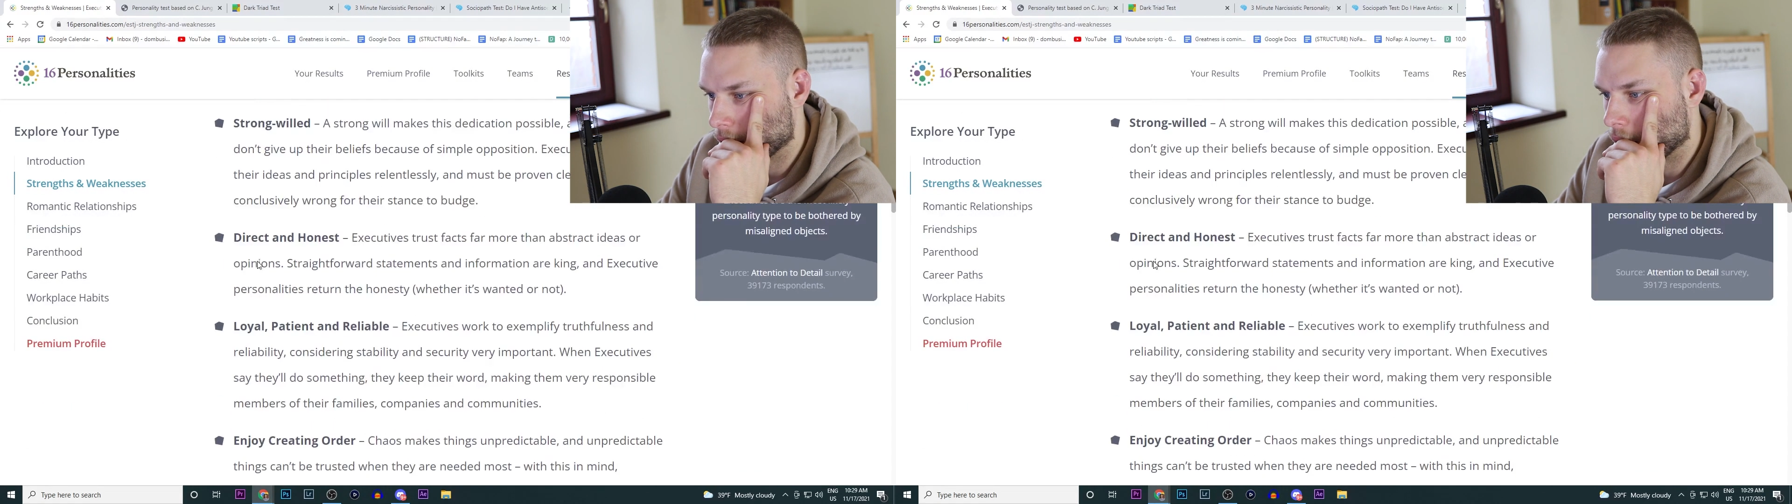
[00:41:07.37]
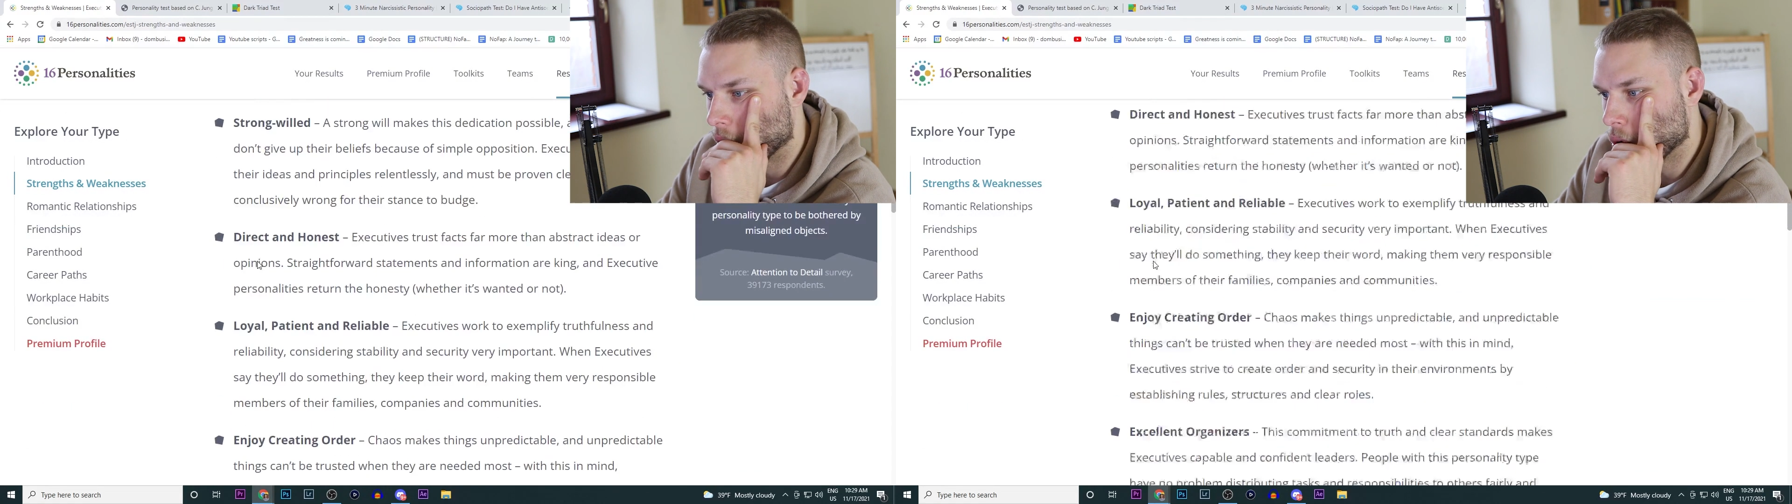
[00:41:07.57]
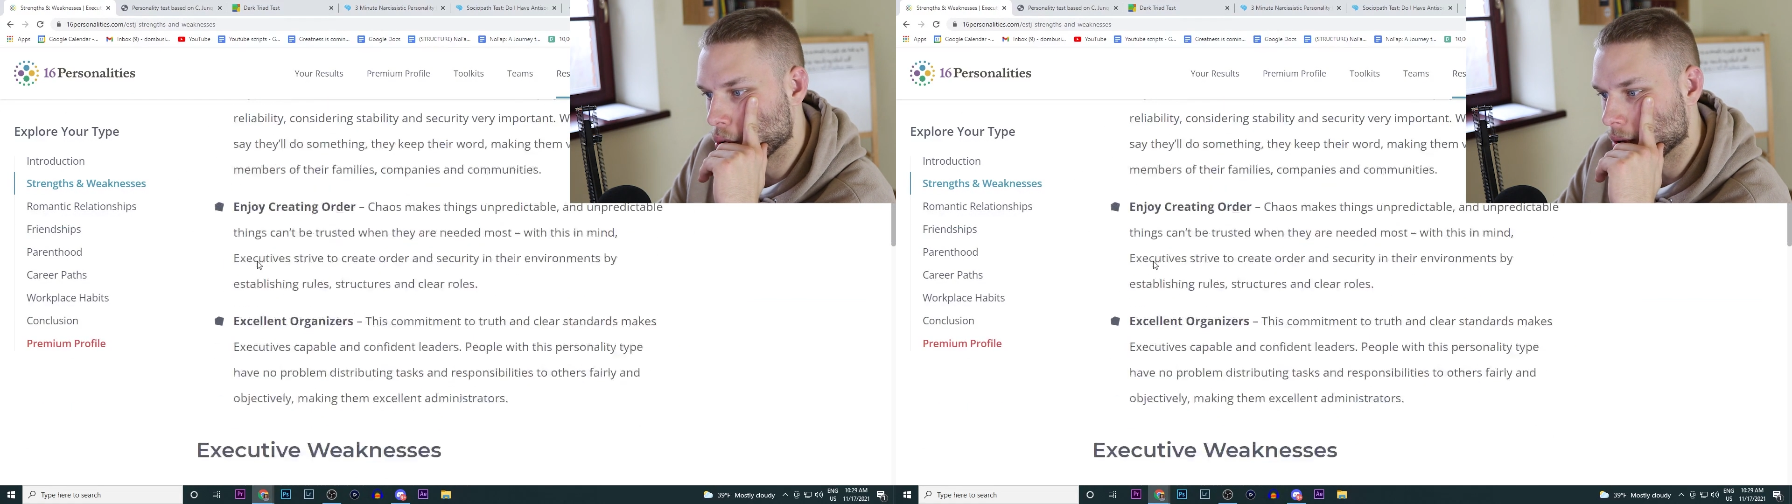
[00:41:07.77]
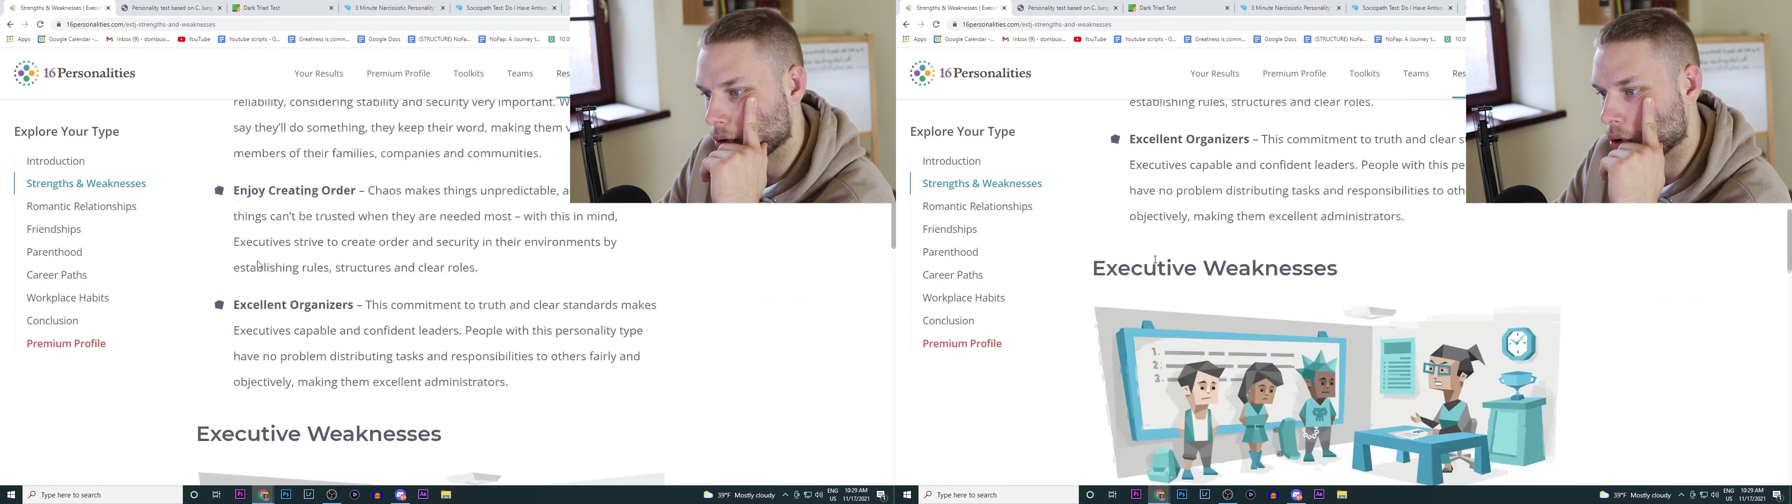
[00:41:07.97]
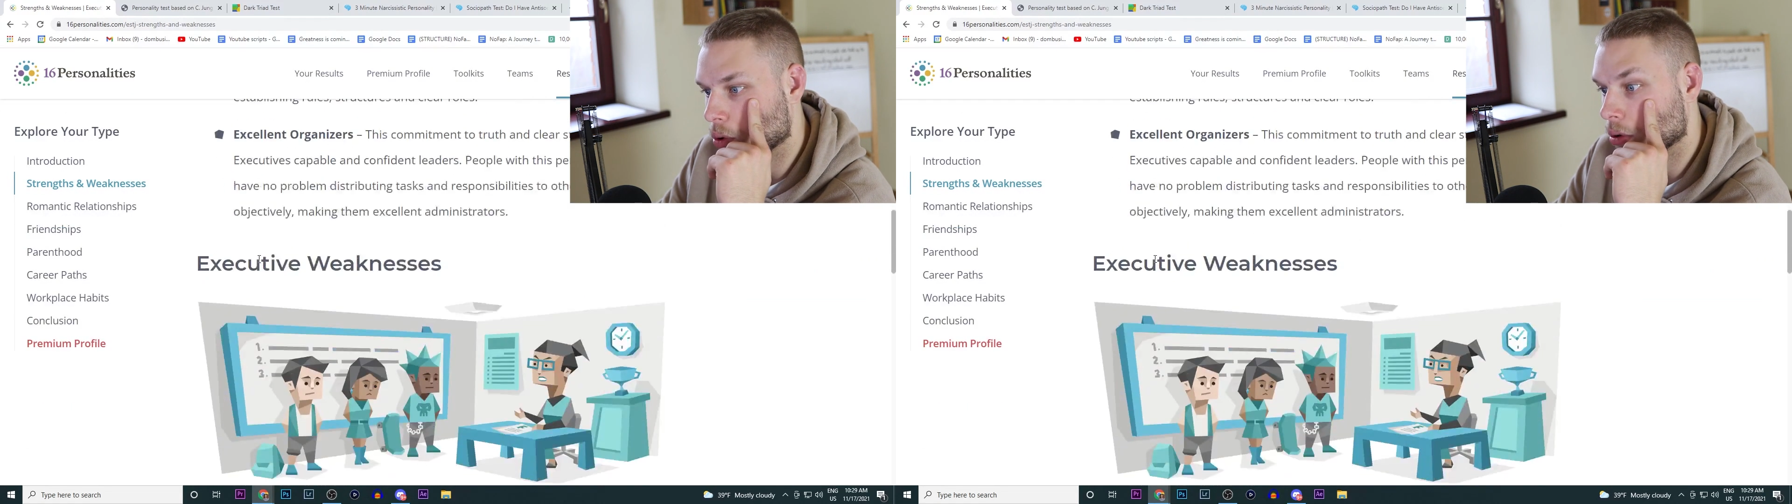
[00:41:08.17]
Oh,
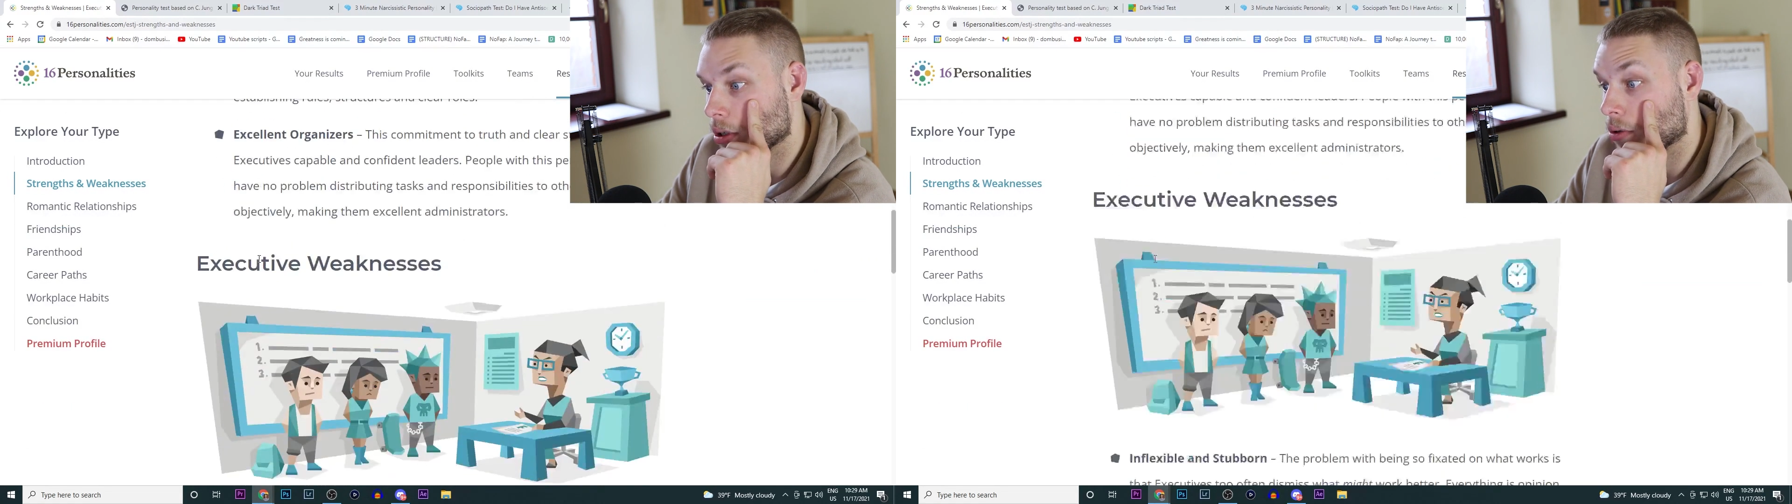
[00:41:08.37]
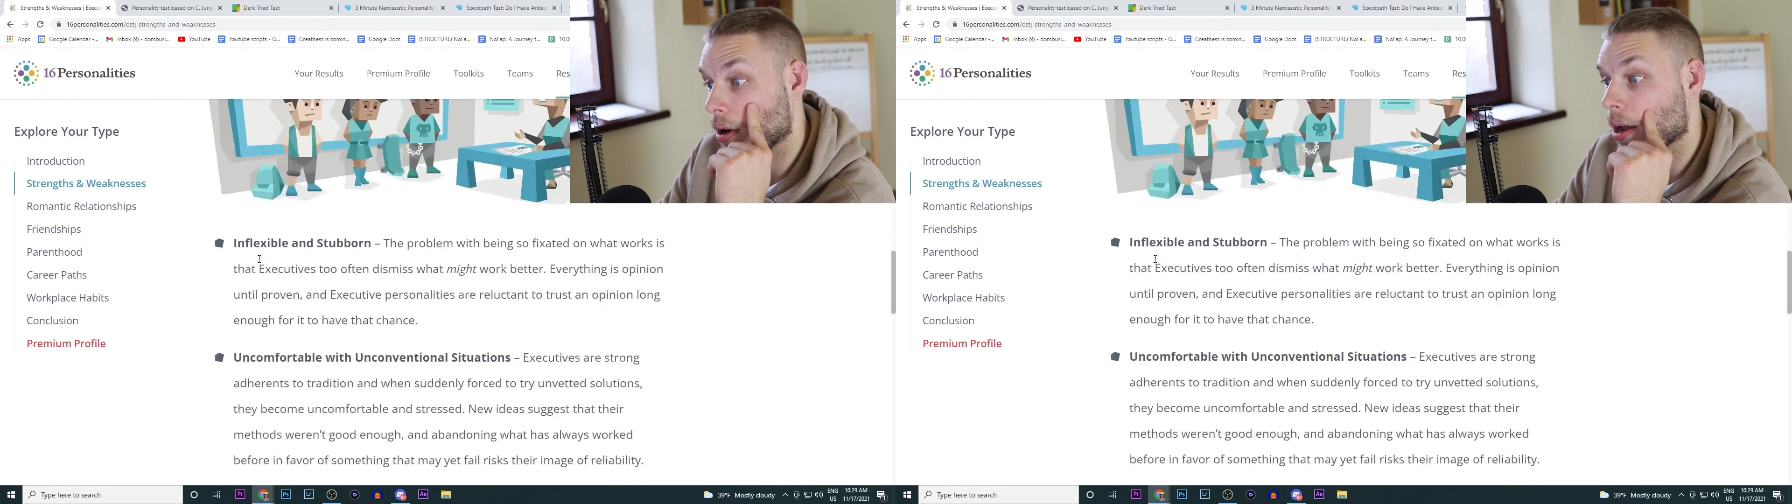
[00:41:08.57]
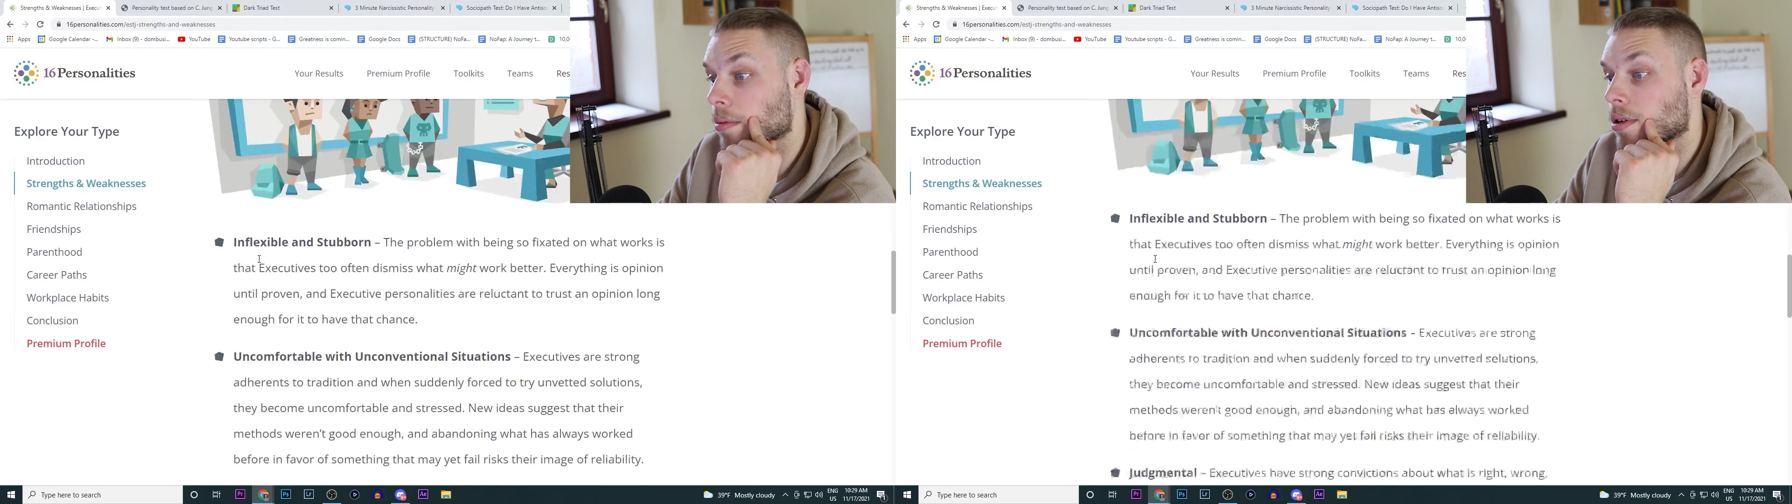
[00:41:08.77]
holy crap,